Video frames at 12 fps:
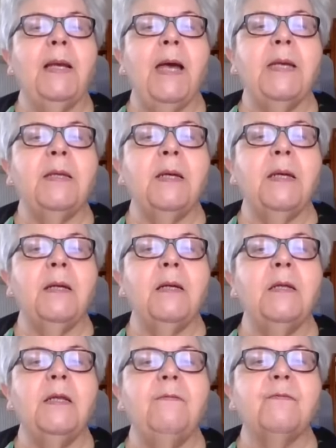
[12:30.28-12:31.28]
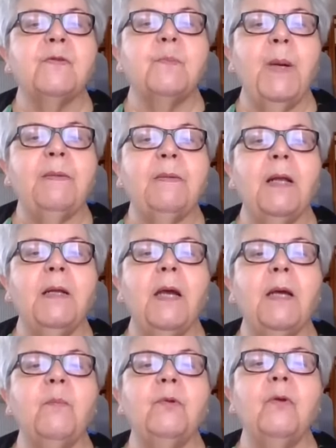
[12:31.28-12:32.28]
Lyra leaves
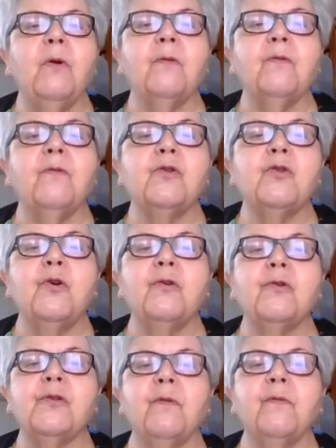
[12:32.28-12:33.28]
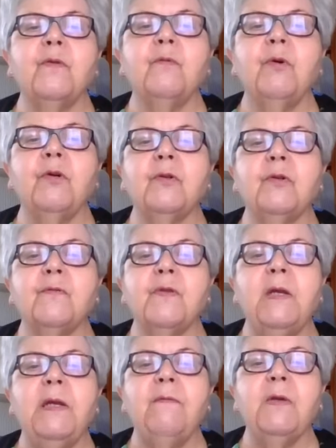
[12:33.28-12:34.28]
Pantalaimon on the shores of the world of
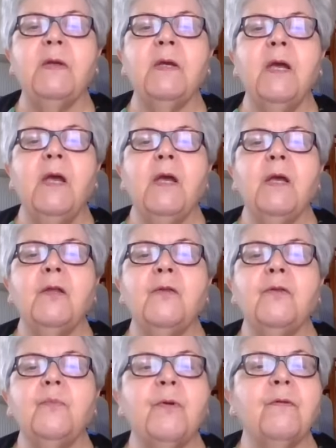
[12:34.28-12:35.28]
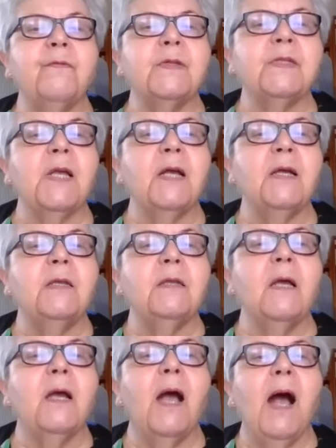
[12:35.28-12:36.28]
the living in the prophesied
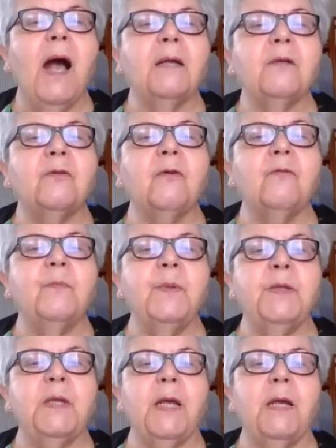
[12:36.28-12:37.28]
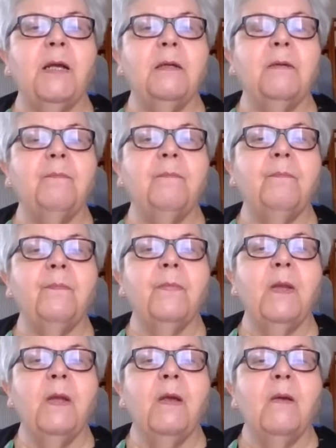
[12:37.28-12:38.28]
act of betrayal.
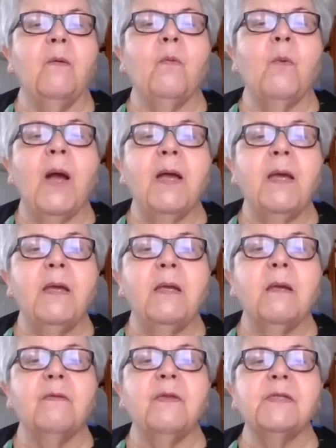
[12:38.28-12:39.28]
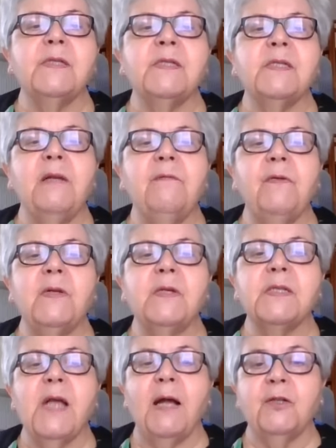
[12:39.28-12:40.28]
Why this
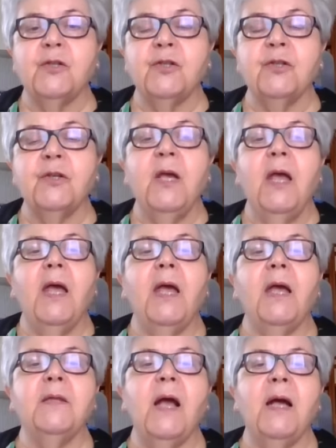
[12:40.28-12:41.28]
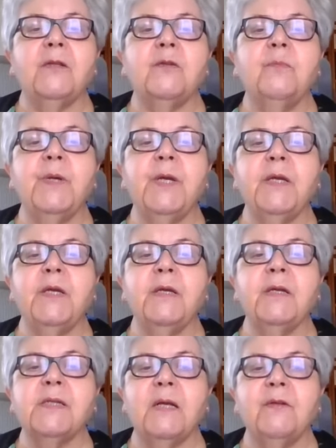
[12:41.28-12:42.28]
selfless action and
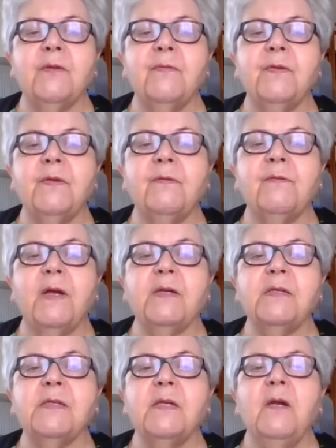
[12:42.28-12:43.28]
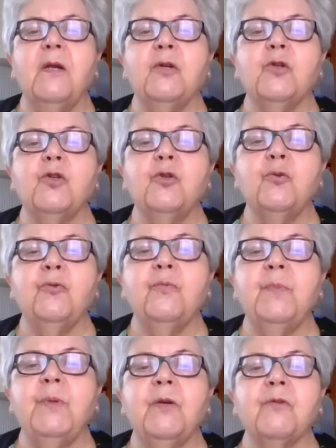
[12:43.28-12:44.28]
heartbreaking sacrifice
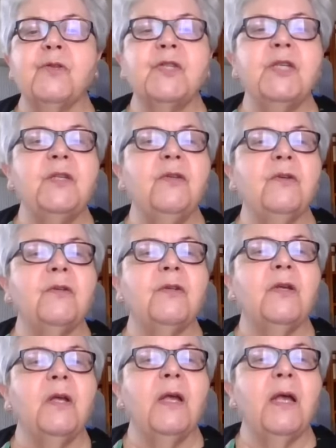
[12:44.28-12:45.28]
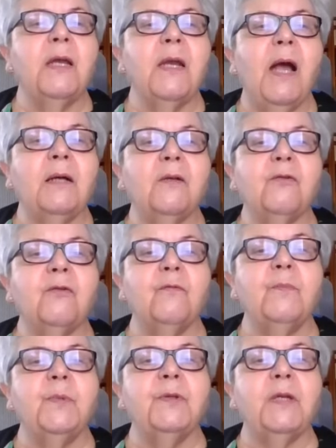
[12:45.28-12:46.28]
should be considered an act
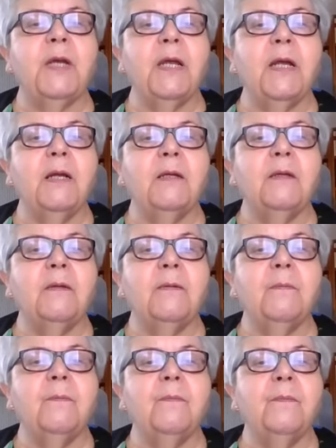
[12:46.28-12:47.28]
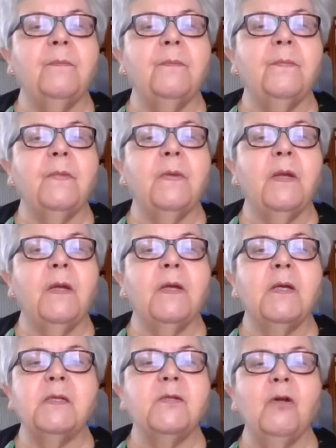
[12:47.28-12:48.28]
of betrayal?
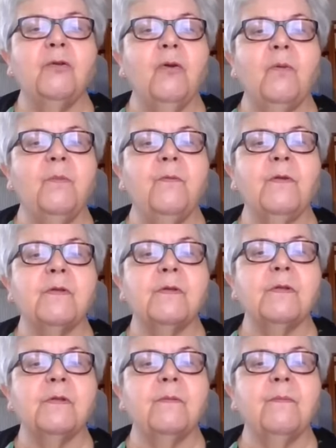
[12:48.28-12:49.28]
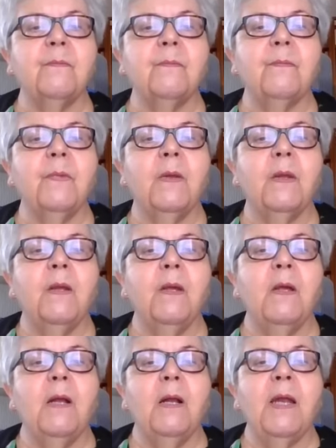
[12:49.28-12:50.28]
It's not obvious.
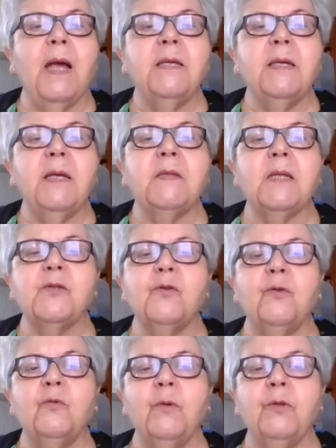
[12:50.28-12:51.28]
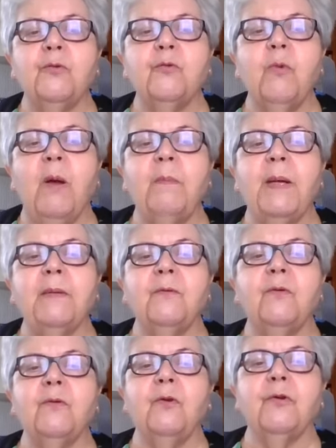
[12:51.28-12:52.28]
Lyra does not want to
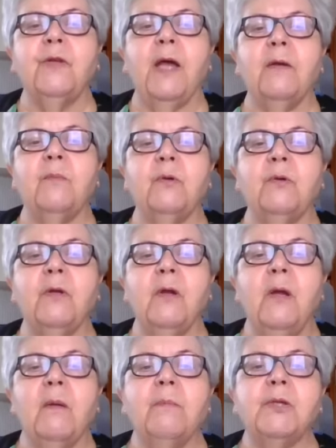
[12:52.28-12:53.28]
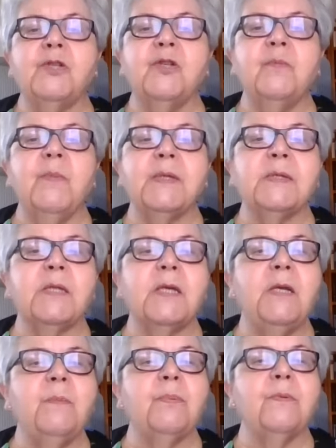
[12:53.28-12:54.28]
abandon her daemon, but she must
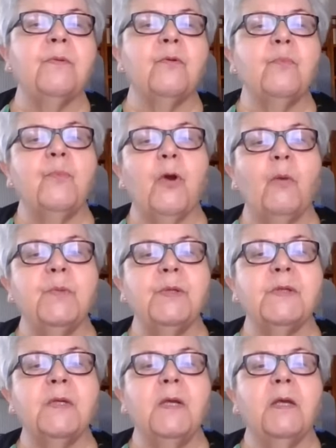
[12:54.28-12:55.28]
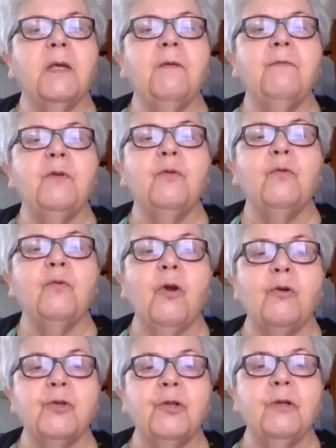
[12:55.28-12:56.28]
keep the promise given to
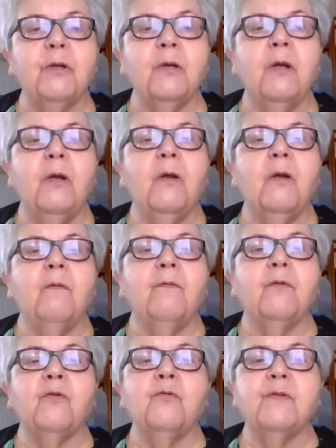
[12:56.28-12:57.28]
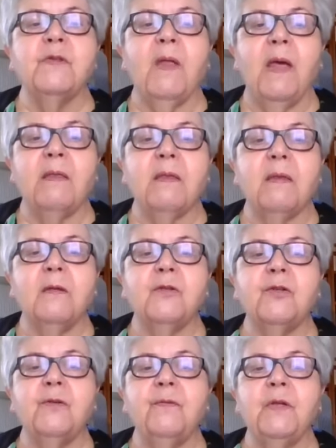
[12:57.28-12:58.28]
Roger, for whose death
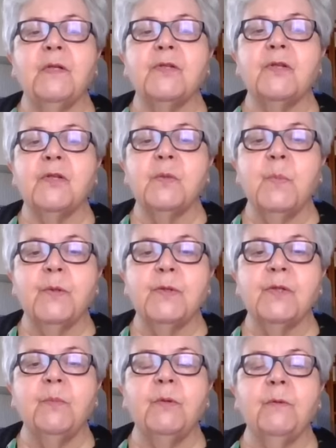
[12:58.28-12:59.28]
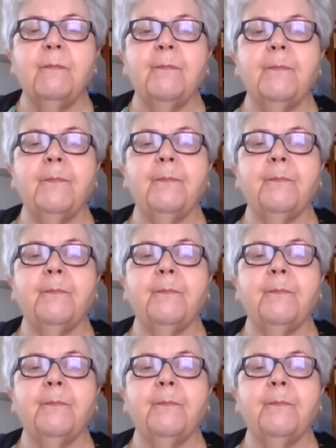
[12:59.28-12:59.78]
she feels responsible.